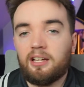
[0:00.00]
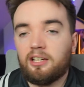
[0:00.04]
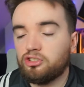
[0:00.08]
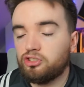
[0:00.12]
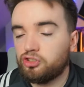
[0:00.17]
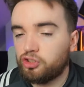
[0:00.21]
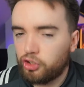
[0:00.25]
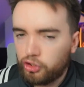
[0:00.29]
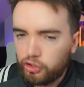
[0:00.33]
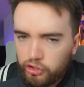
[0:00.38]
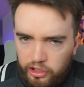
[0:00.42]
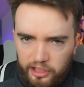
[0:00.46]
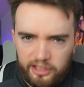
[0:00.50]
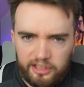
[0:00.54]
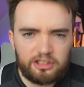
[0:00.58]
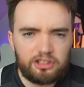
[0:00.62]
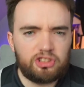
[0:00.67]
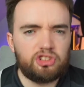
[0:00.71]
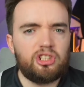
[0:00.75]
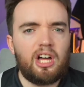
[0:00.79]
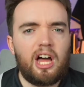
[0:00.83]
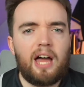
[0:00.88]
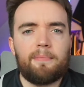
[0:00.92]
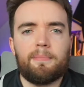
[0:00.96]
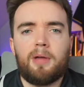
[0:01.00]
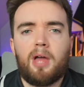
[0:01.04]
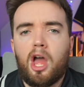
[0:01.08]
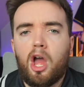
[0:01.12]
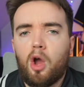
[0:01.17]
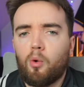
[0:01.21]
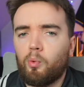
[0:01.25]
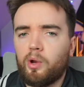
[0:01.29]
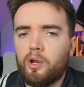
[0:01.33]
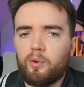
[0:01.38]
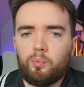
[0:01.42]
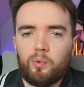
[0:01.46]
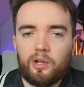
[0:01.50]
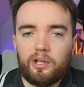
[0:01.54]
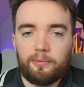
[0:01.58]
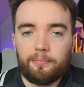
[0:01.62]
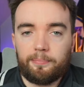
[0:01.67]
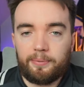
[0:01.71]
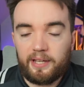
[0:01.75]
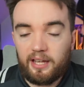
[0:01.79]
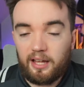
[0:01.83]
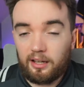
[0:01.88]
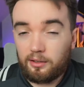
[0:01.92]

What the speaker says: 2 years' time, we will be a